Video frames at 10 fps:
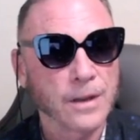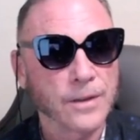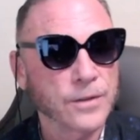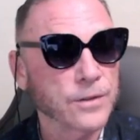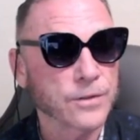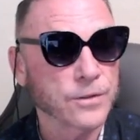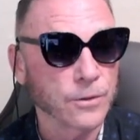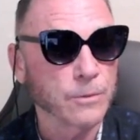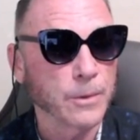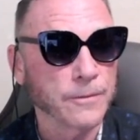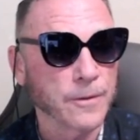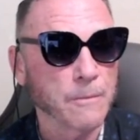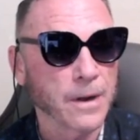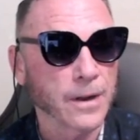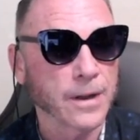This is suitable for
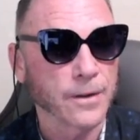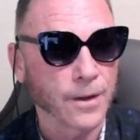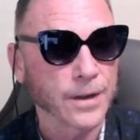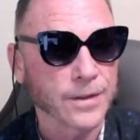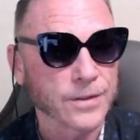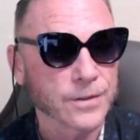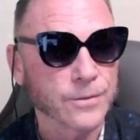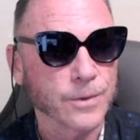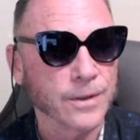American audiences.